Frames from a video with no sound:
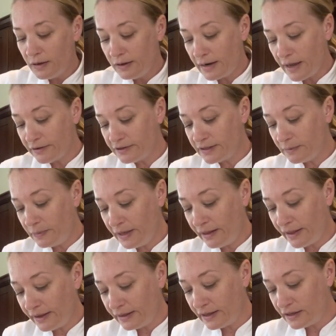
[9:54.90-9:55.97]
Now, something
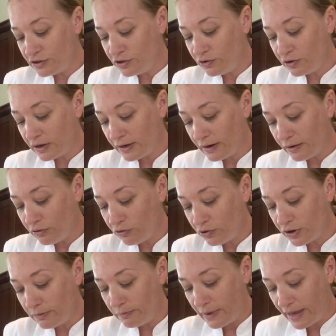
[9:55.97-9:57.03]
like this, you
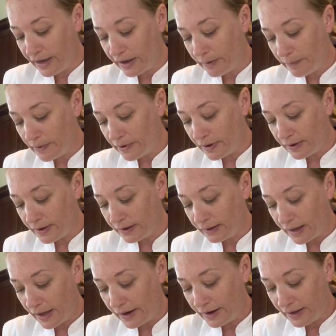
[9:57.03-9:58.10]
could make up a
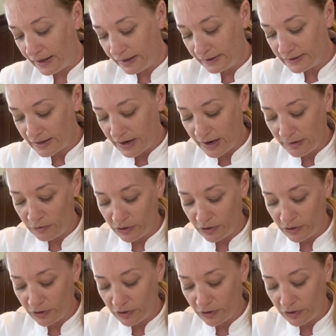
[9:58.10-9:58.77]
lot ahead of time.